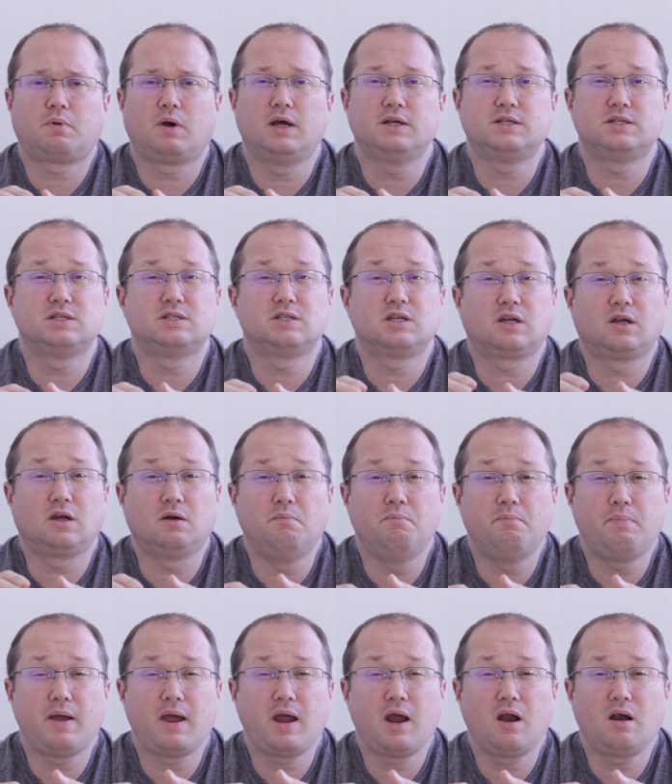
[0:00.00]
prices and
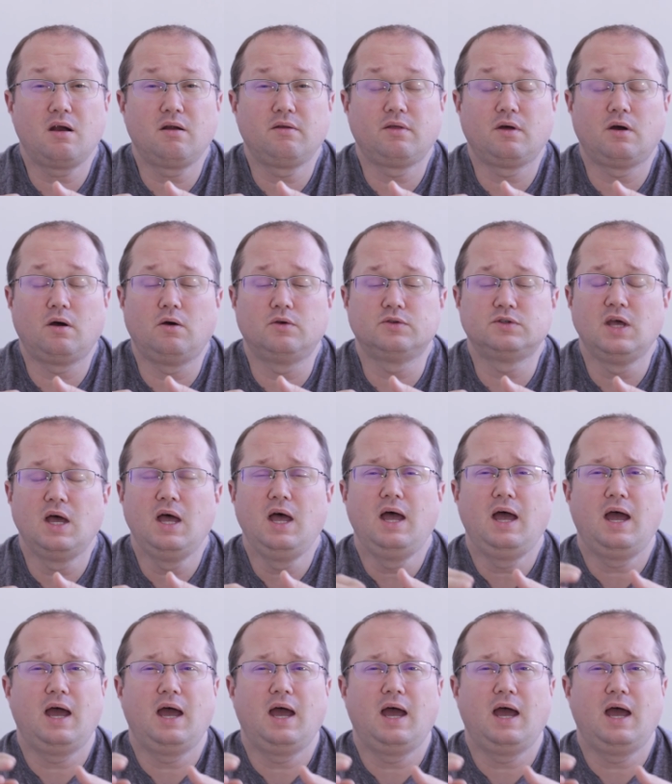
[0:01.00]
compare those.